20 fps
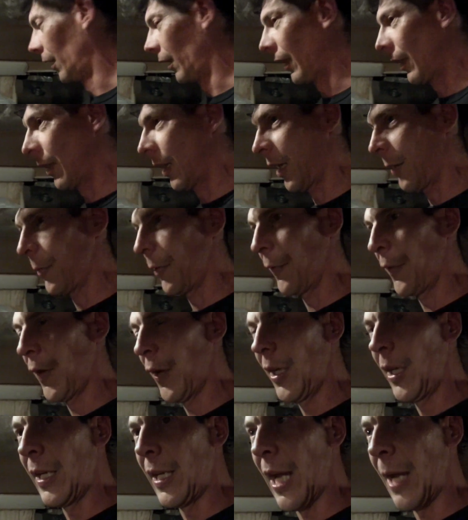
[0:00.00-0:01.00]
I'm a
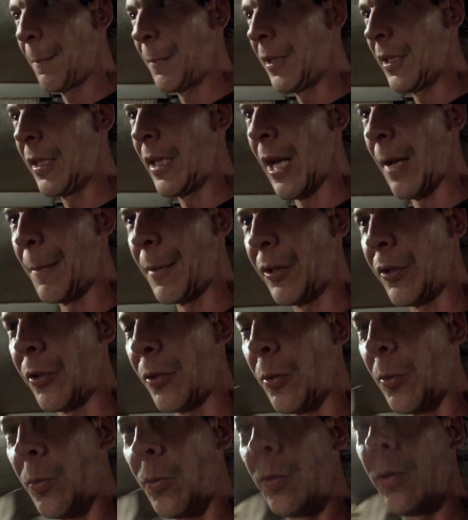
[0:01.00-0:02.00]
very happy
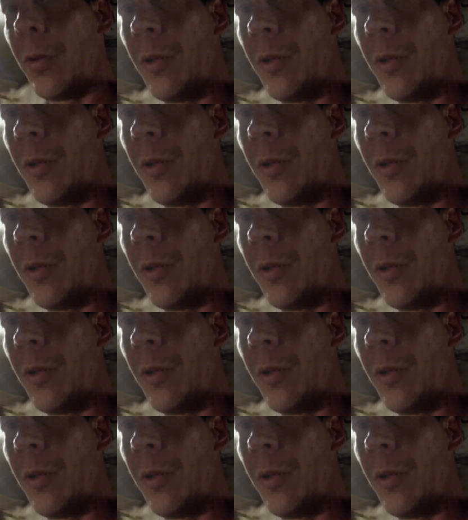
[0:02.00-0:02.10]
soul.